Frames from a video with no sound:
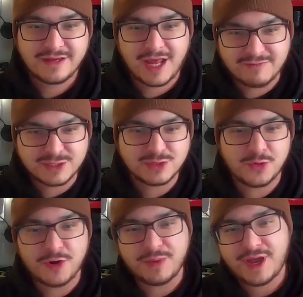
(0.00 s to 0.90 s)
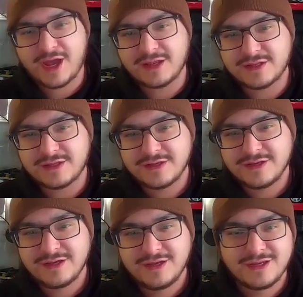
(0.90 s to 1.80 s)
and have a story behind it.
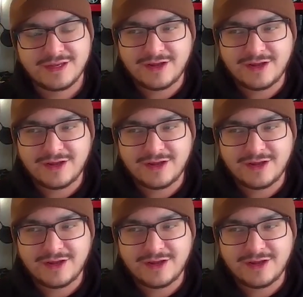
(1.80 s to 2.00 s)
You